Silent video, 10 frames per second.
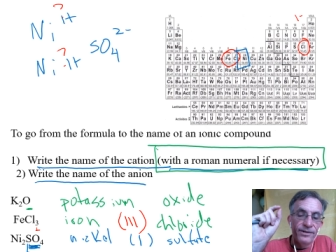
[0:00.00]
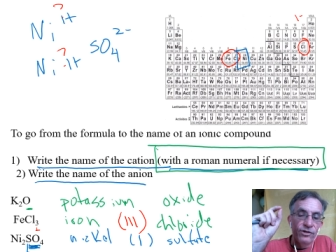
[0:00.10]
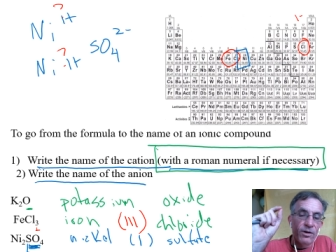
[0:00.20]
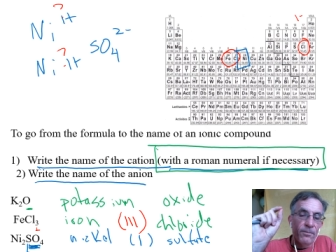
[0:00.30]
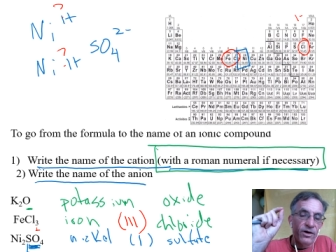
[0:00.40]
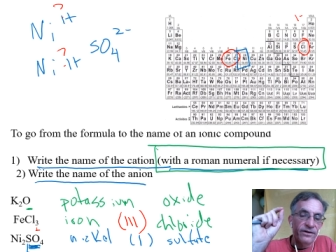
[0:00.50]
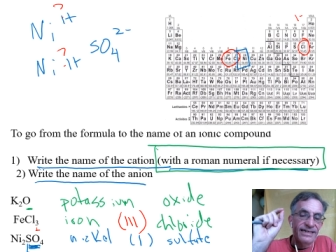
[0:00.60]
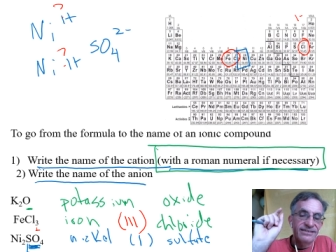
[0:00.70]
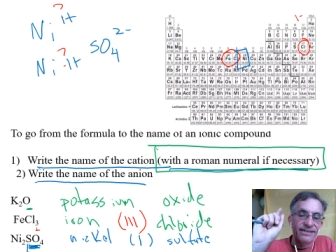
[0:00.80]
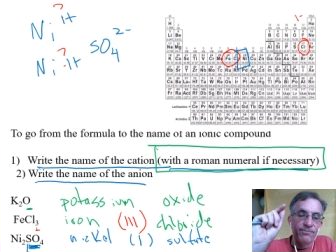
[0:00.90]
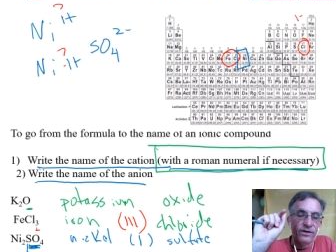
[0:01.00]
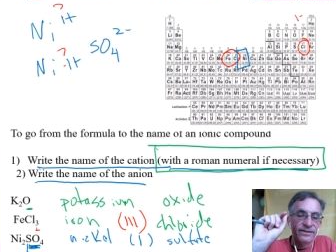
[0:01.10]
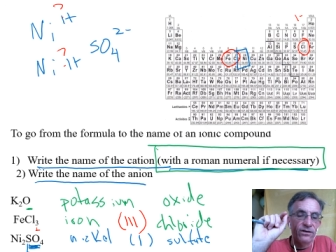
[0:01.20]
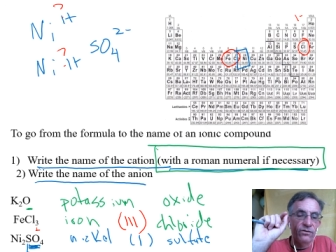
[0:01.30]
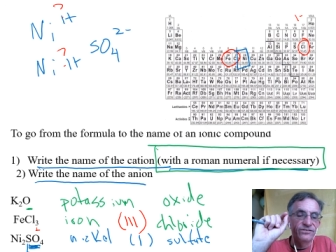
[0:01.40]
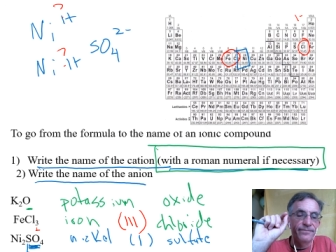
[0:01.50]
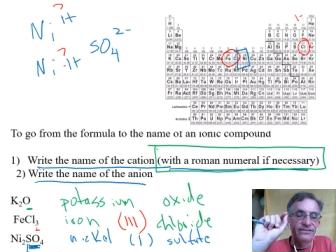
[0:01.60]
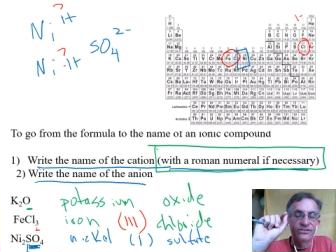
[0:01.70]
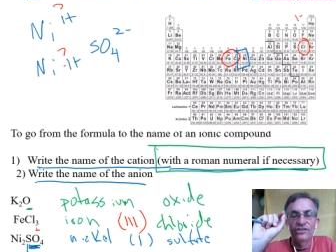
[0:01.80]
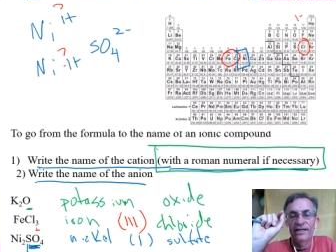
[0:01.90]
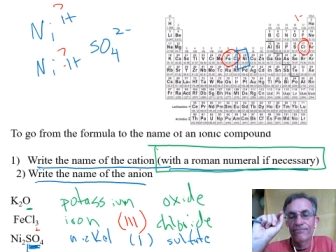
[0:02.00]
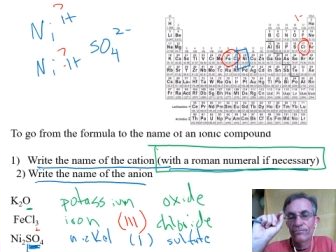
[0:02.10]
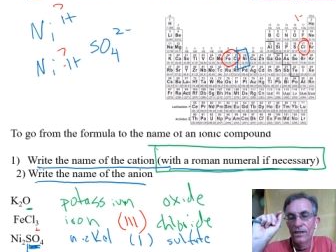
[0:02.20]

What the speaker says: numeral part, that's the part that always messes you up.